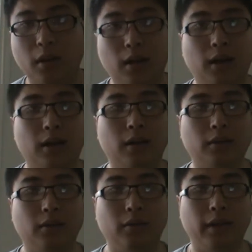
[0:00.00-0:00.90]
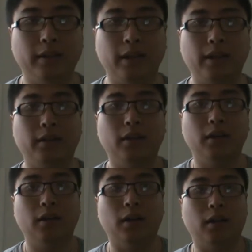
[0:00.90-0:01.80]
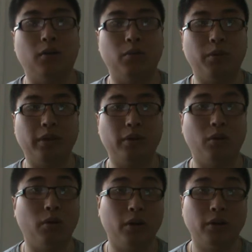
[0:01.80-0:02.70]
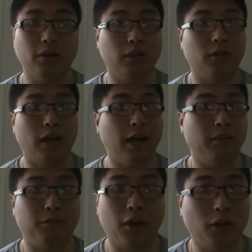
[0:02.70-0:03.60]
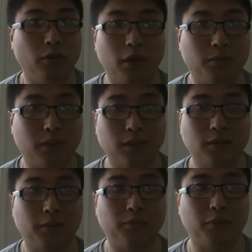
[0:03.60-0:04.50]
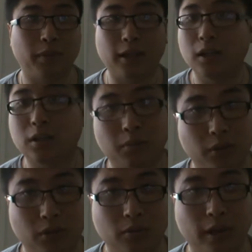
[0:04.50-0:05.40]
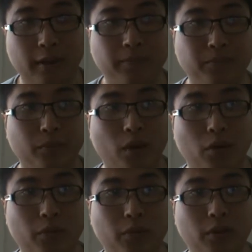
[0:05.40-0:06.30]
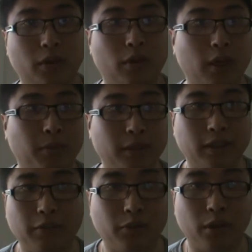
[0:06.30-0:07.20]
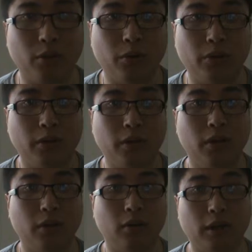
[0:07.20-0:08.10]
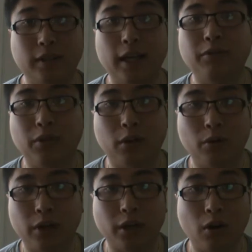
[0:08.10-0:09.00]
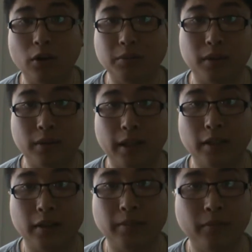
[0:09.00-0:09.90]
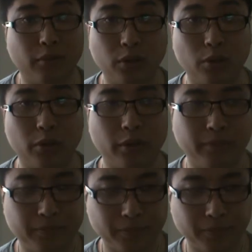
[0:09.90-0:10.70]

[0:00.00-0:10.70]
And then, I have a follow-up system for my customers, right? A couple of days after they order, or a day after they order, I call them to thank them for the order.